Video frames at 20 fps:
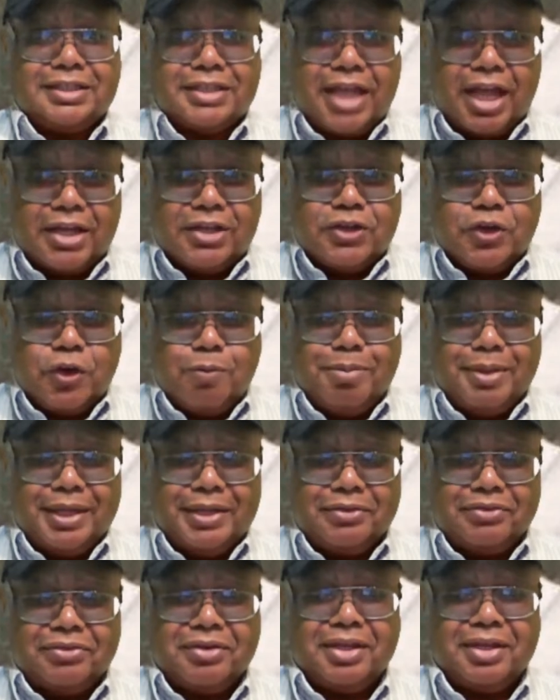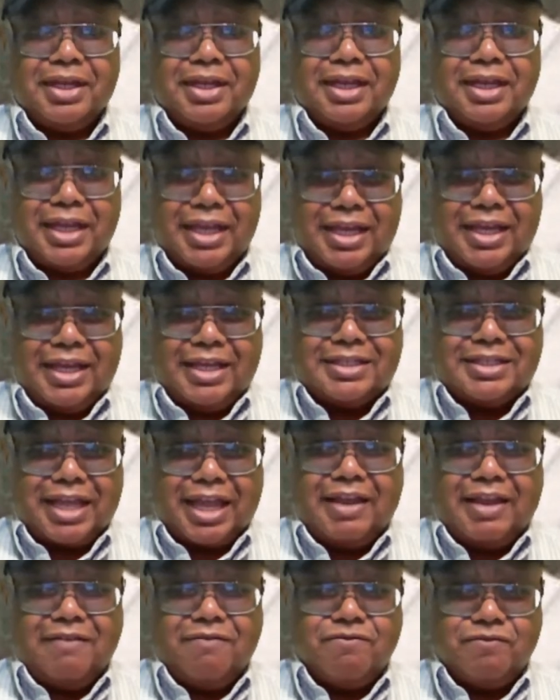A succubus
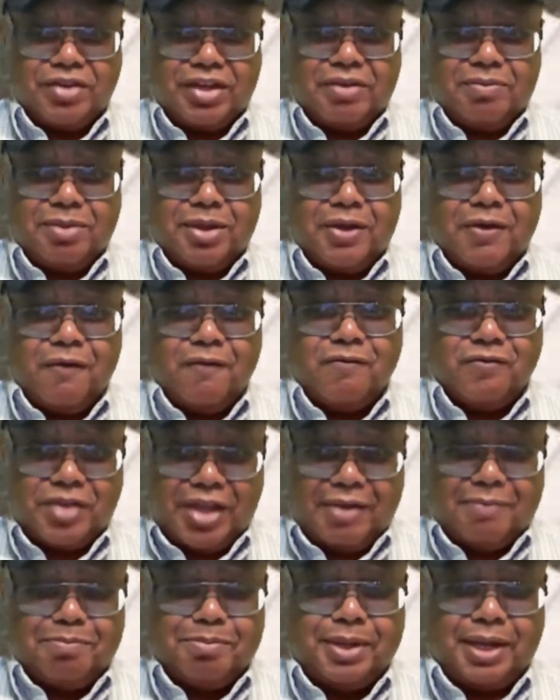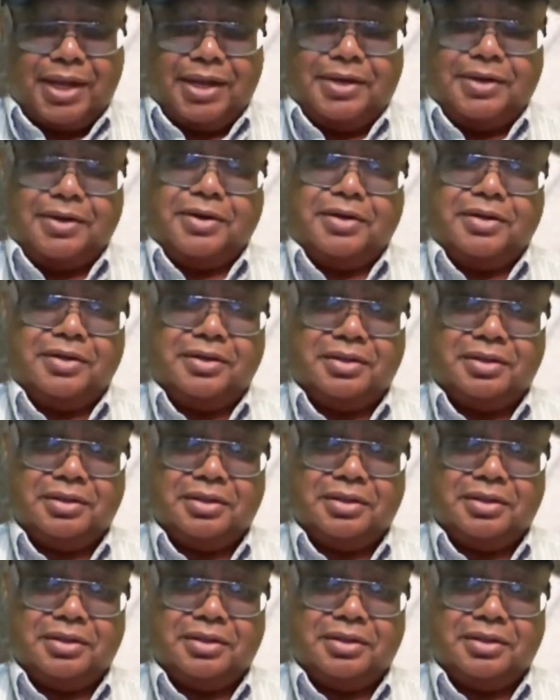is a female vampire.